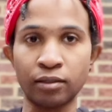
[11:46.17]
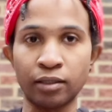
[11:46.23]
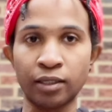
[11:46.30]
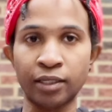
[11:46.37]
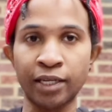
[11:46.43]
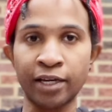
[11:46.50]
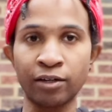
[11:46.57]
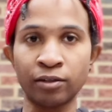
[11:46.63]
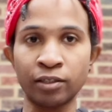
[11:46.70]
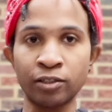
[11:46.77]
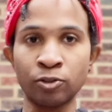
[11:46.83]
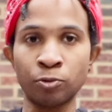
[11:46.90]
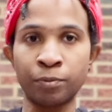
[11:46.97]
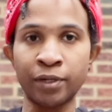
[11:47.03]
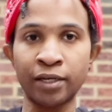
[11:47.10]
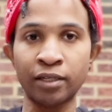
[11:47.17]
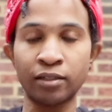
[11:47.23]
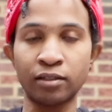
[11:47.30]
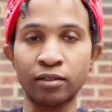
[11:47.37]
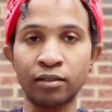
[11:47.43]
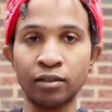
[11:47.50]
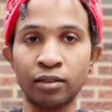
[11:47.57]
Inhale a little bit.
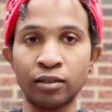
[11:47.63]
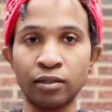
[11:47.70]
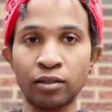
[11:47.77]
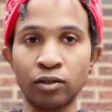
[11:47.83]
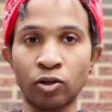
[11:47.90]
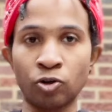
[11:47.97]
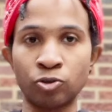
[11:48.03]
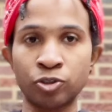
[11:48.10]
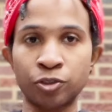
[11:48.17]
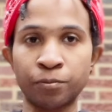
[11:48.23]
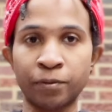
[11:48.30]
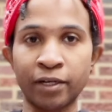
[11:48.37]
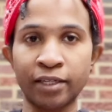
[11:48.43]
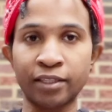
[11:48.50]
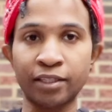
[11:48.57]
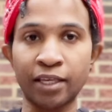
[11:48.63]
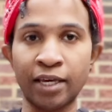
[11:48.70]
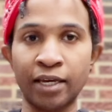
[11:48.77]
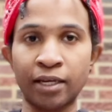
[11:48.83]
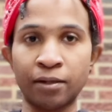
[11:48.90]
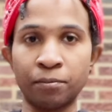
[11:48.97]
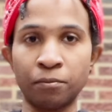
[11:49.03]
Hold your breath
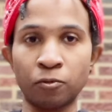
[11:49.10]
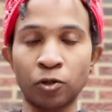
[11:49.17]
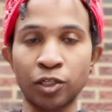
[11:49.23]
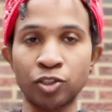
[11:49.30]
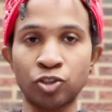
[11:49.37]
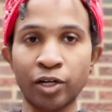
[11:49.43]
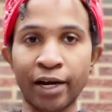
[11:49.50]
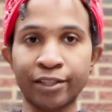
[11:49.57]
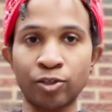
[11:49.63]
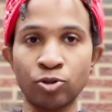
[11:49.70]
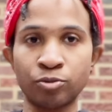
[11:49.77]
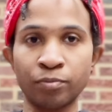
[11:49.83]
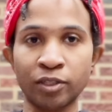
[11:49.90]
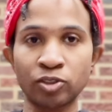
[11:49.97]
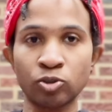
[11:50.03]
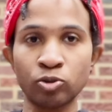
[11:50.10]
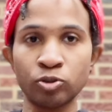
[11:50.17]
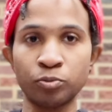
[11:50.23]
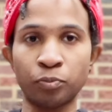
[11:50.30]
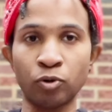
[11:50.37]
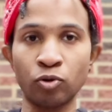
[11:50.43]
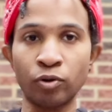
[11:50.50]
and contract those muscles.
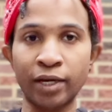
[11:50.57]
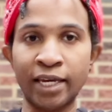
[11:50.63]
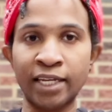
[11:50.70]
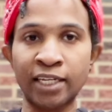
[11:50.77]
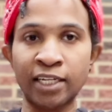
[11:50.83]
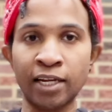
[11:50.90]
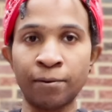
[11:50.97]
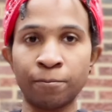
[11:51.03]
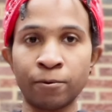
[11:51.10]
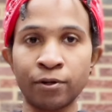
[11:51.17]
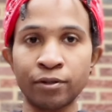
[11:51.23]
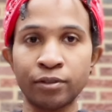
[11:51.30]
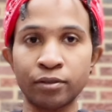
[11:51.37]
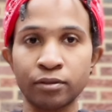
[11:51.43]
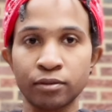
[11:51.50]
Pull in and upward.